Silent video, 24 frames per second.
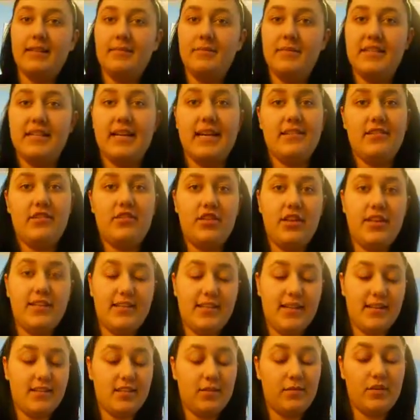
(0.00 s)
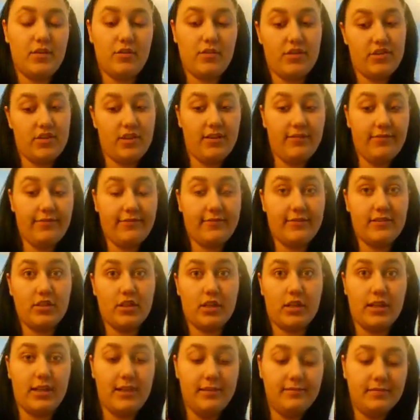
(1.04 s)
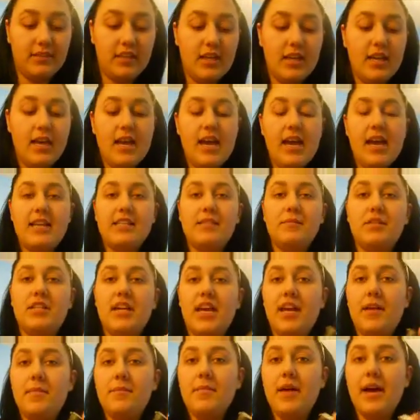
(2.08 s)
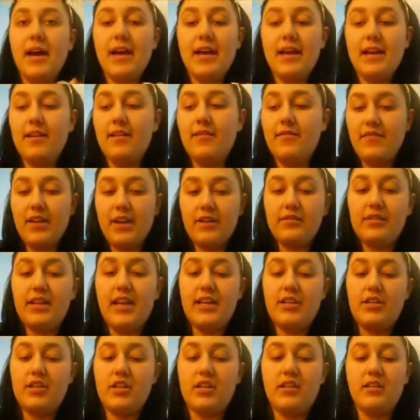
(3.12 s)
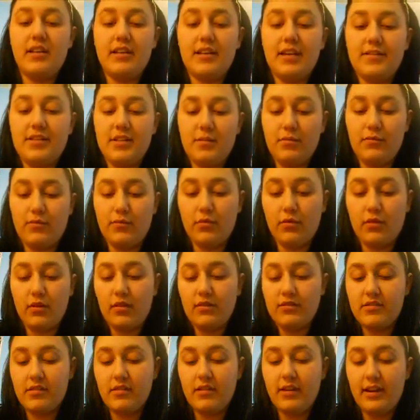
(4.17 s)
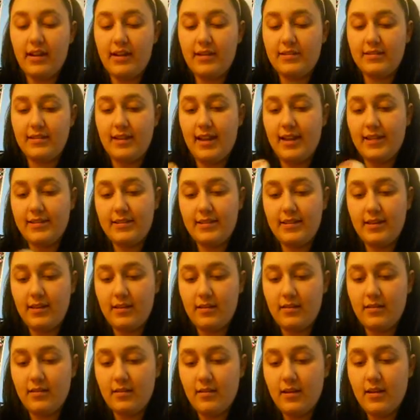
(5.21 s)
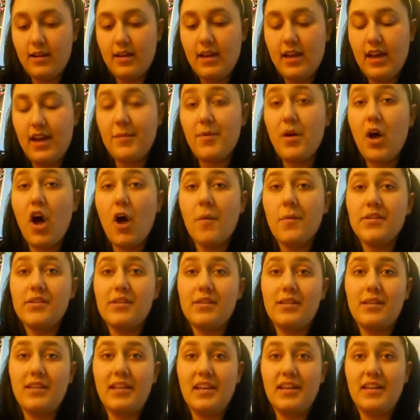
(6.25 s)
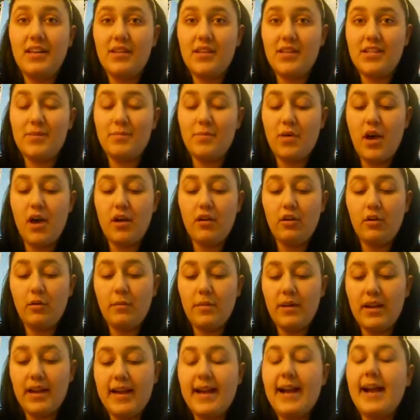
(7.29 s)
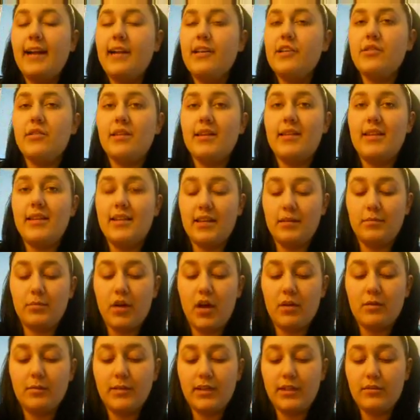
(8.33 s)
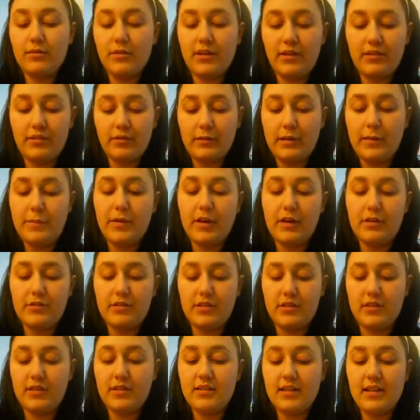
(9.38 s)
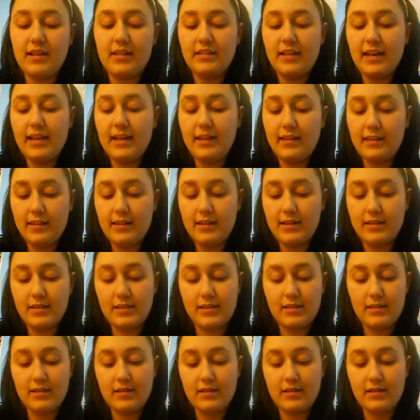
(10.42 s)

besides chase down some other stuff, sorry, is I'm going to take my foundation, and like I said before, sorry, it's nasty. I'm almost to the end of this bottle, but I actually think I'm probably going to repurchase this. I like this